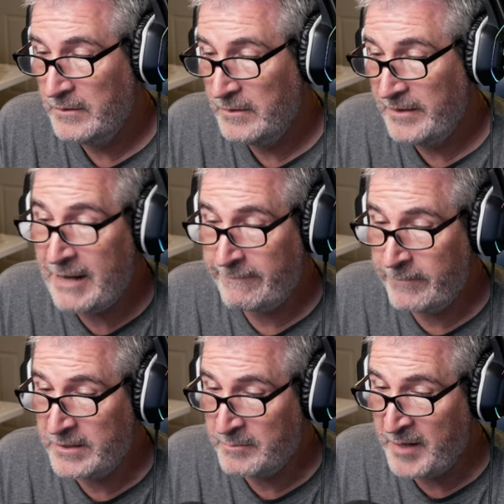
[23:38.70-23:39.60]
That
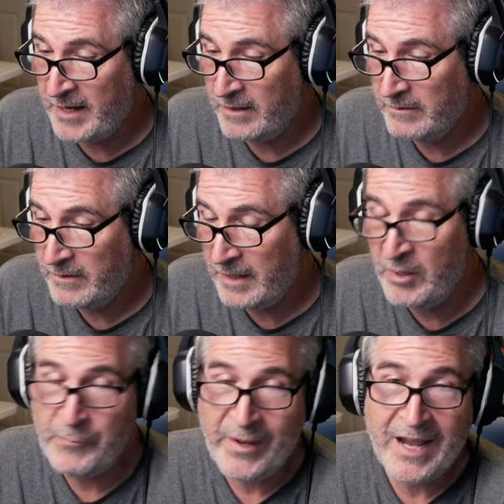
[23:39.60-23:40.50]
freaks me out. I
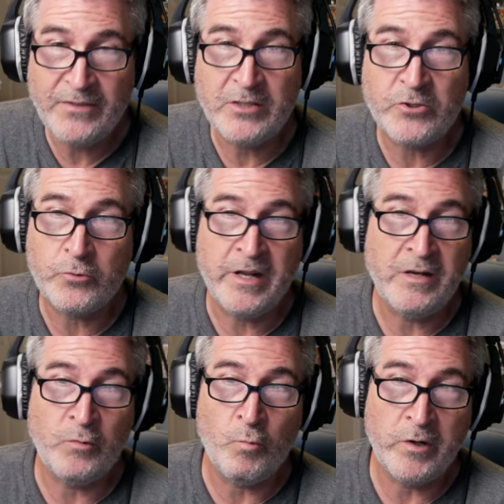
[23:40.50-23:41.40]
mean, we had the tornado
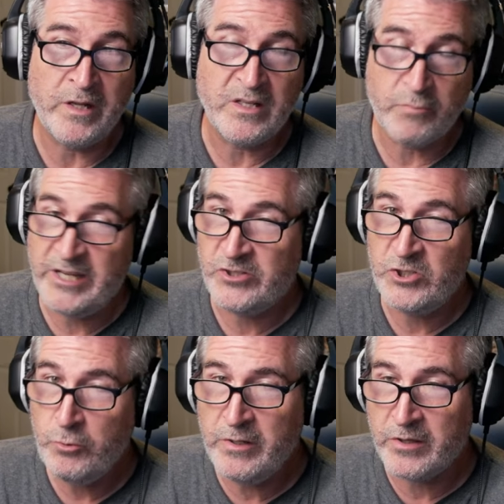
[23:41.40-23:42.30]
warnings. We had
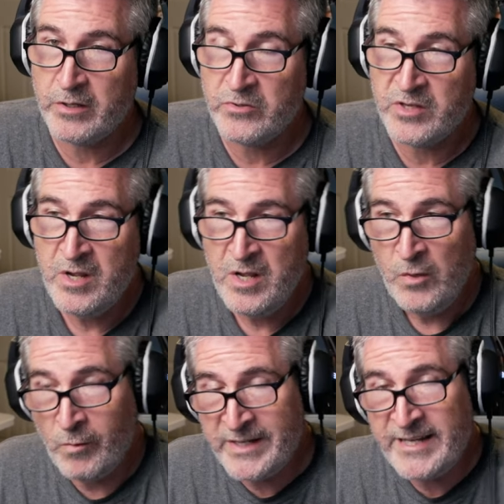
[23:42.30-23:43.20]
two of those,
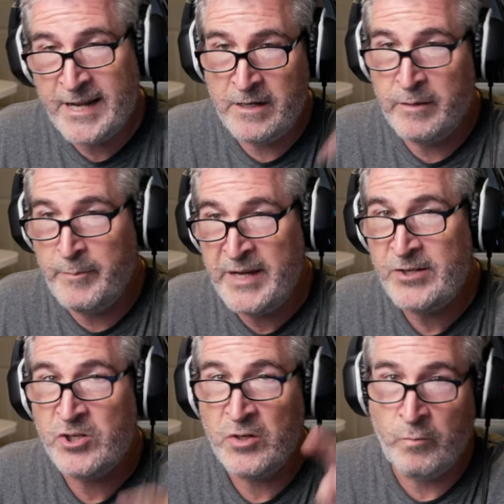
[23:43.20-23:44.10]
one down at the
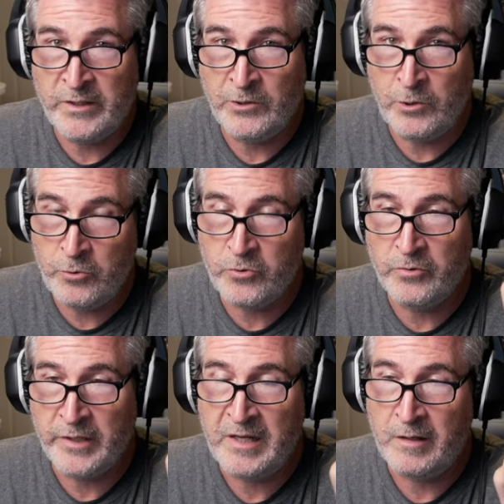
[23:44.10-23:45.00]
beach and one local
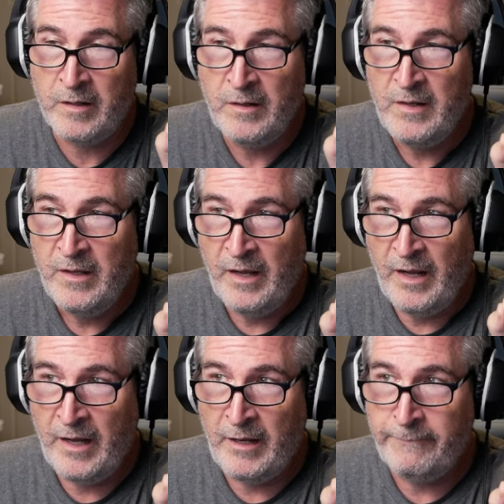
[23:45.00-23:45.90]
here
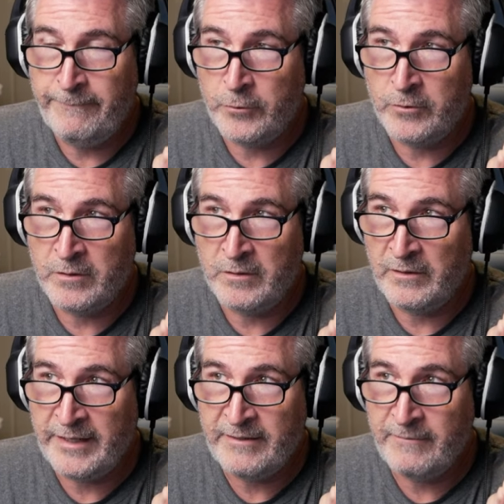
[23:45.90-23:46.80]
for
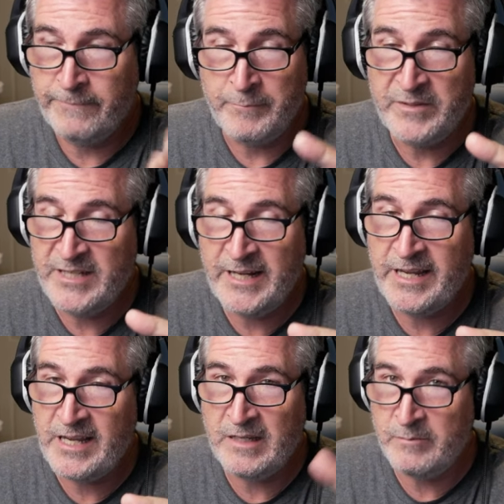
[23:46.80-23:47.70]
like from 10
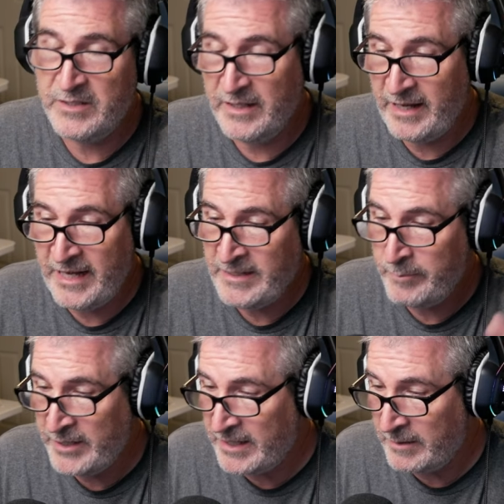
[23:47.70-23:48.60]
a.m. to 8
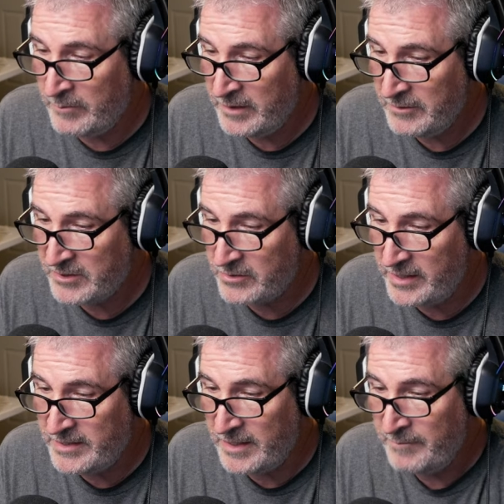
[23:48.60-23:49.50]
p.m. It was crazy.